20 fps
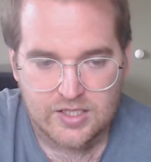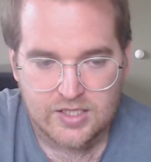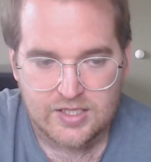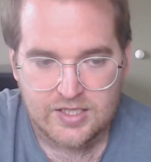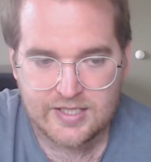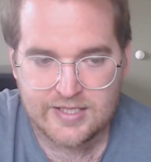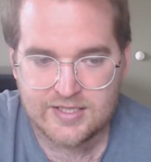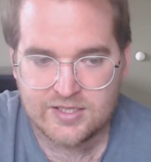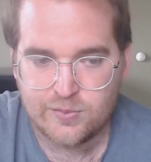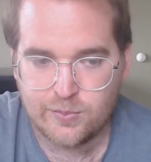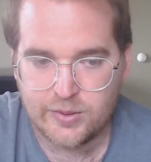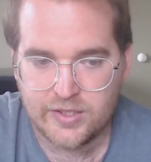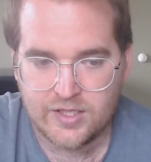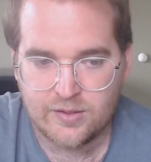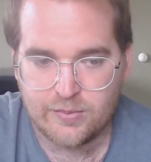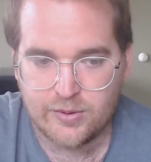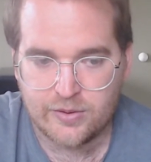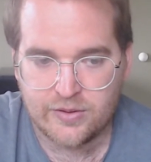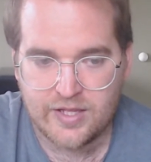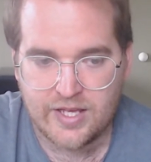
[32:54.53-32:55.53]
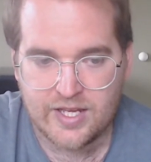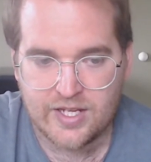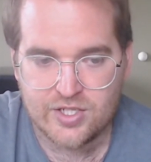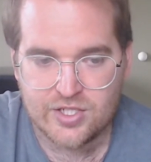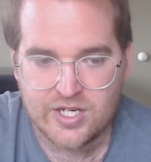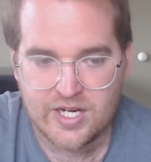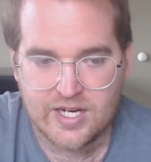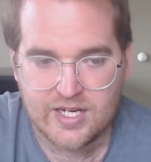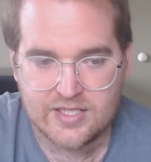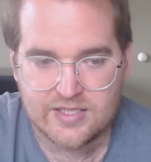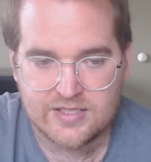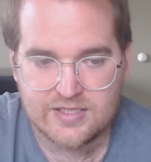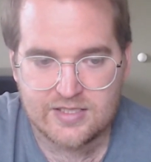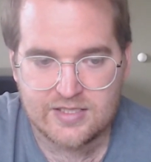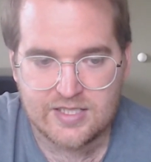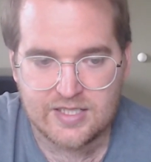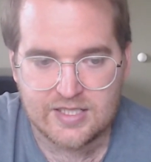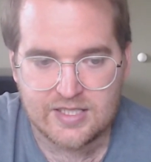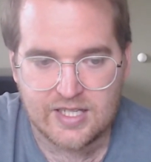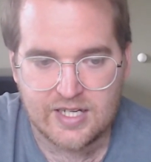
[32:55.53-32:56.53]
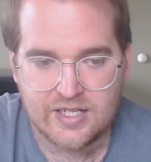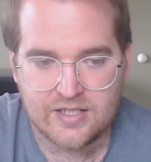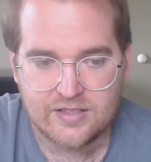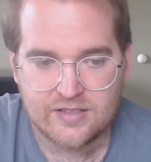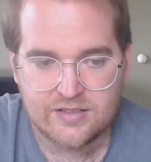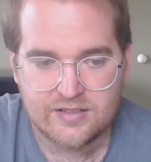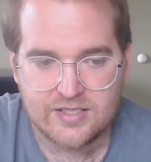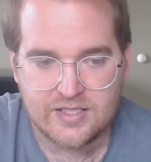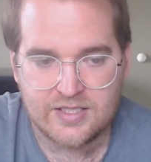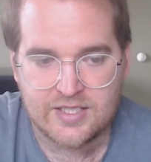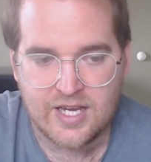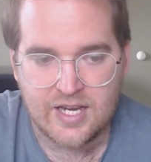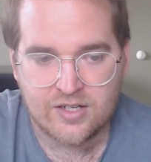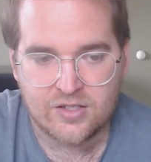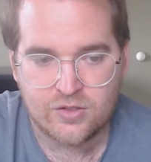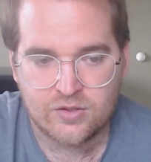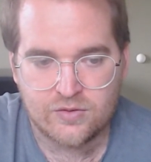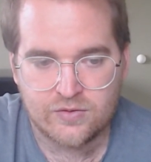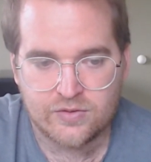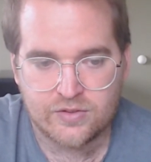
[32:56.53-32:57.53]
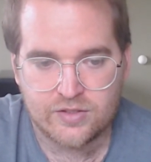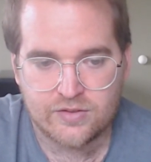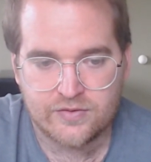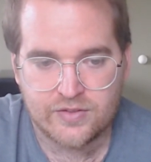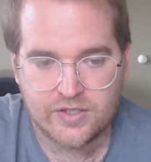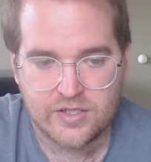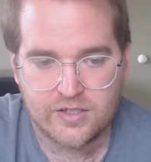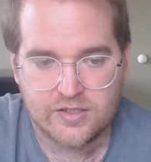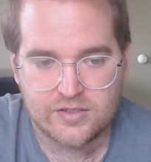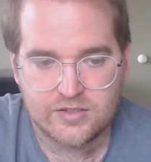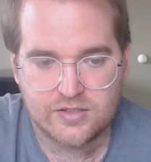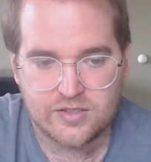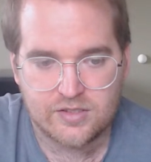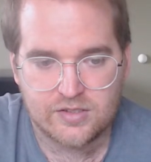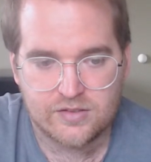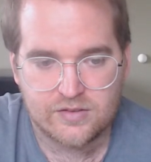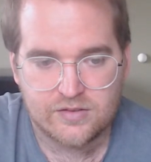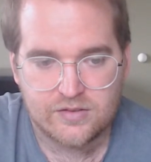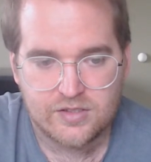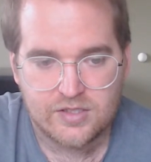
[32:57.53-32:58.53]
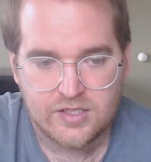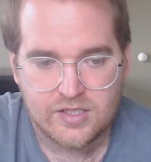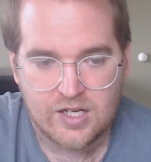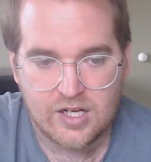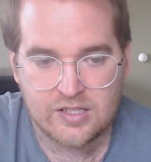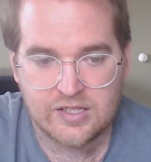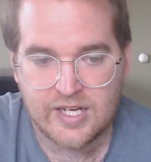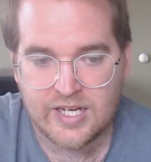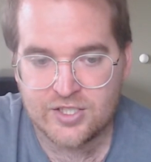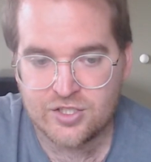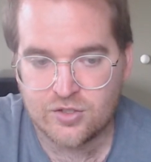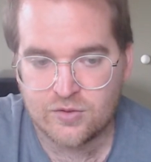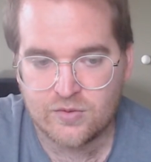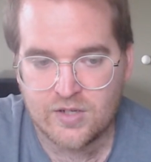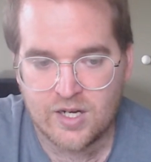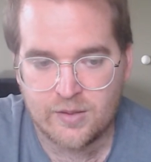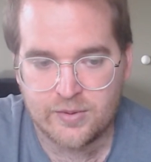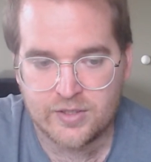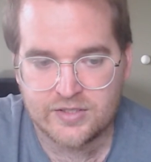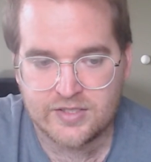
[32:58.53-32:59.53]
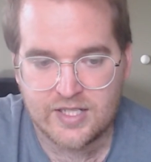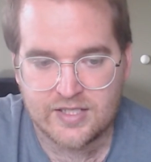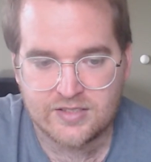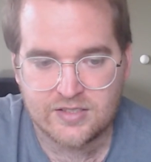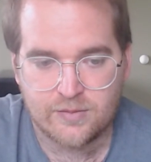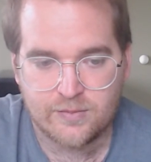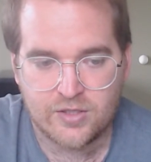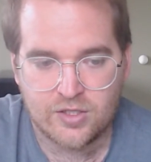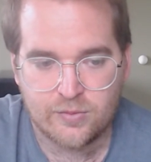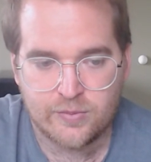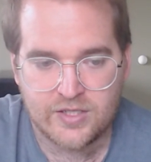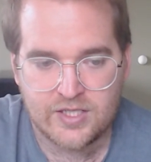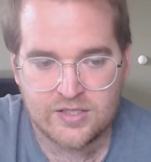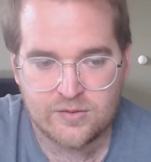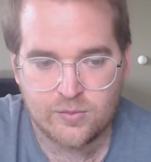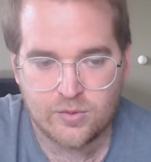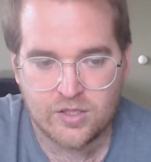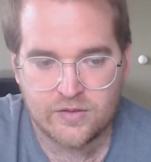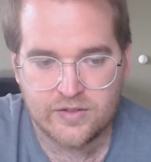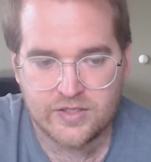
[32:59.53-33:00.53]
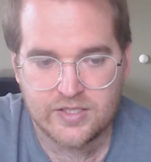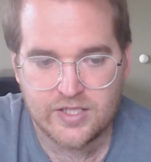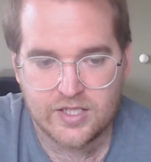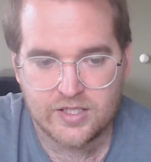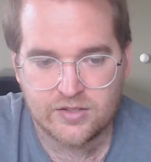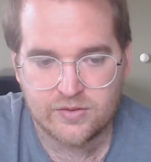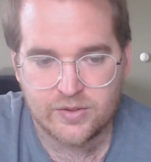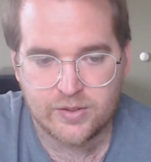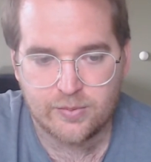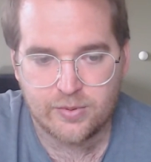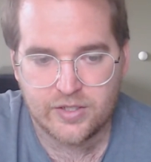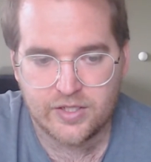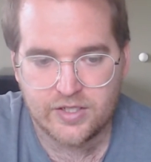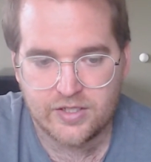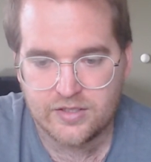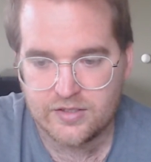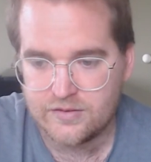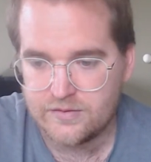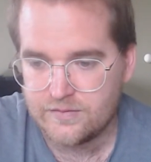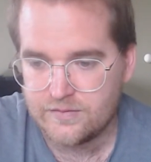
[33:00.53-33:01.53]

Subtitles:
He's played both edge and D-line, D tackle for LSU. Elijah Roberts, SMU, but he's more of a day 3 player.